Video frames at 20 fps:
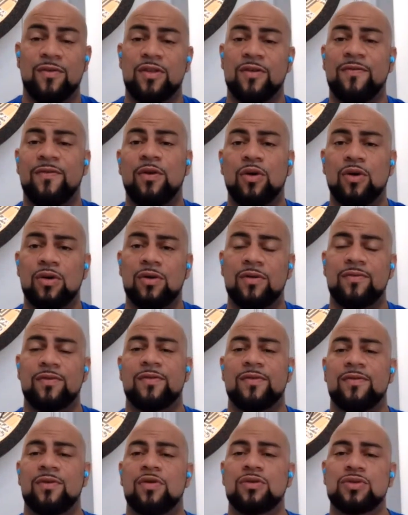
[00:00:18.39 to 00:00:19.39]
For the
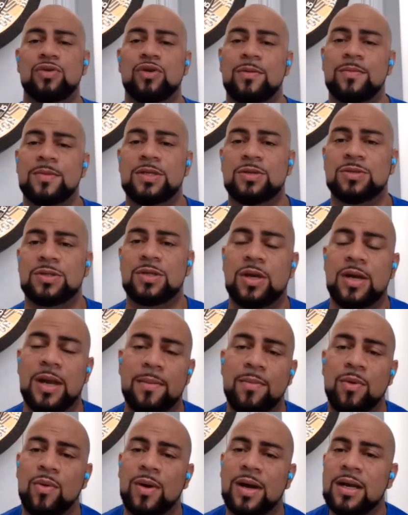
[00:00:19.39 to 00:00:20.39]
floor tournaments, he was the
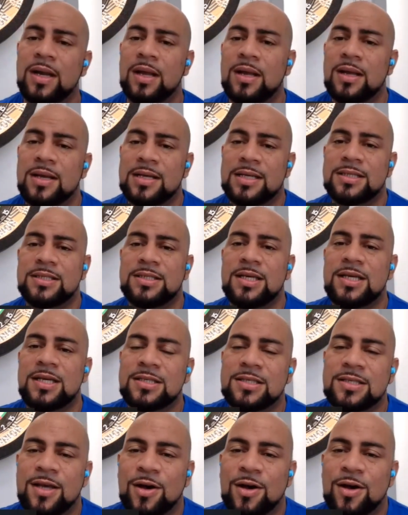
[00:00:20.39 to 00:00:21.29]
number one seed.